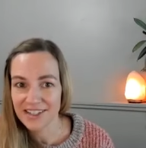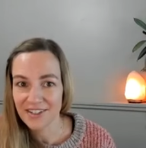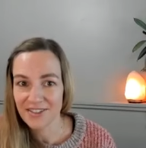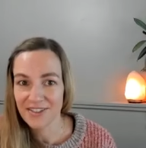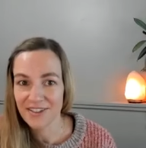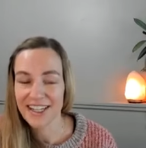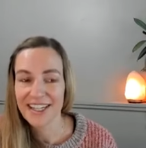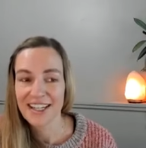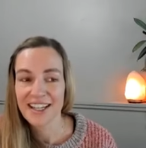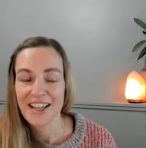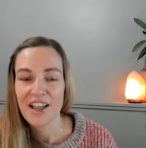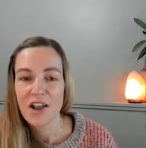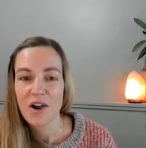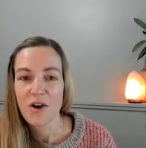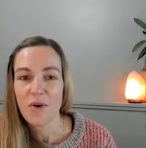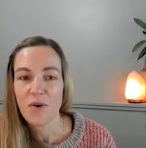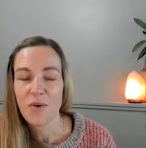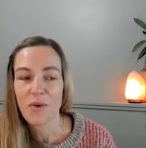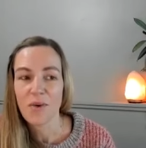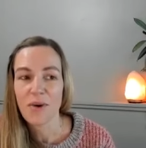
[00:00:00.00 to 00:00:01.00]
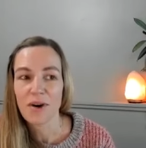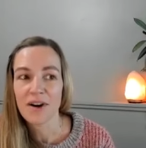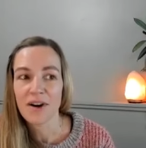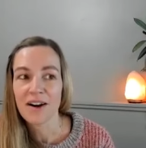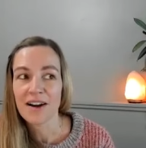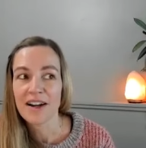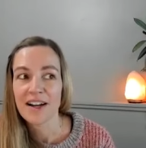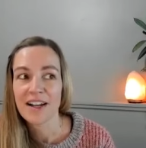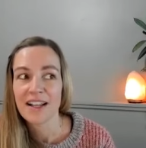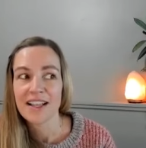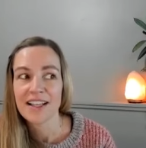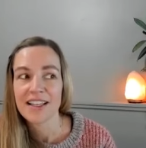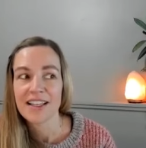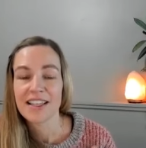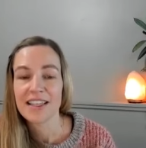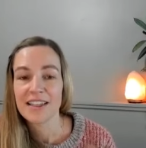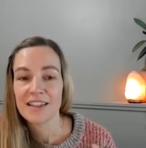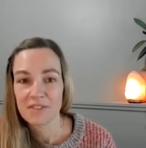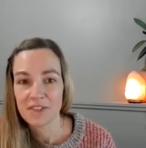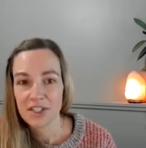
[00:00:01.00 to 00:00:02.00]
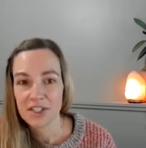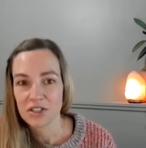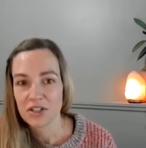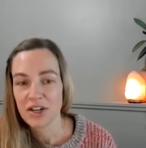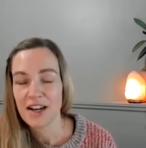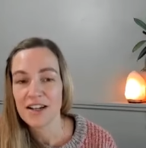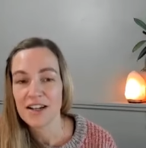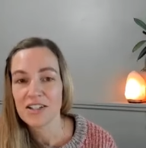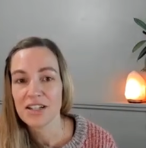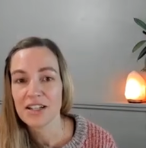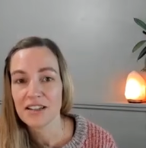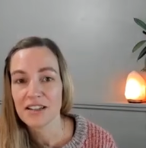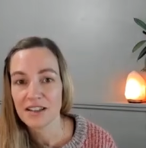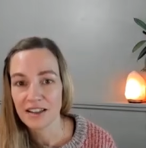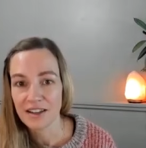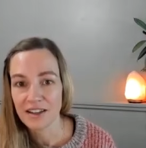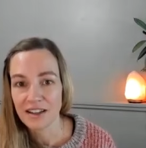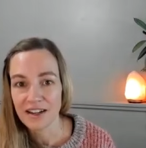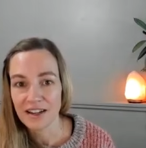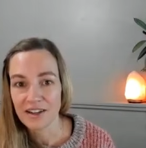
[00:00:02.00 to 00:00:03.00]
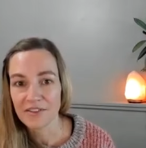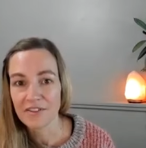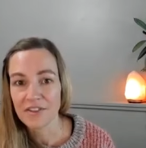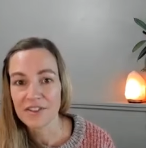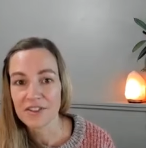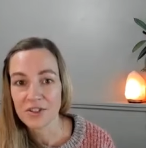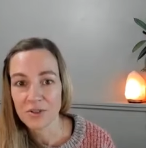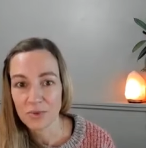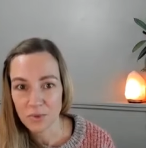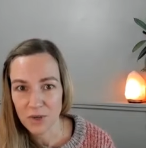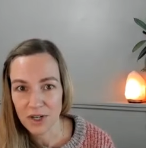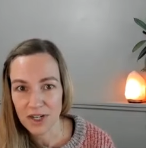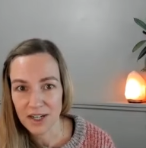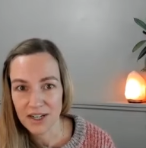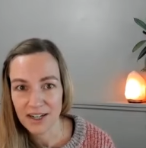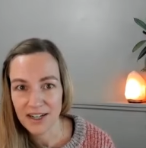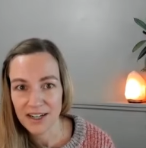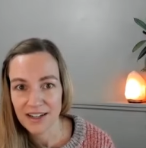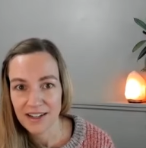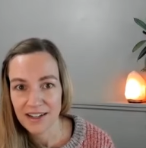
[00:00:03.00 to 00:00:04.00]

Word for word: they're doing or give the strategy long enough to work.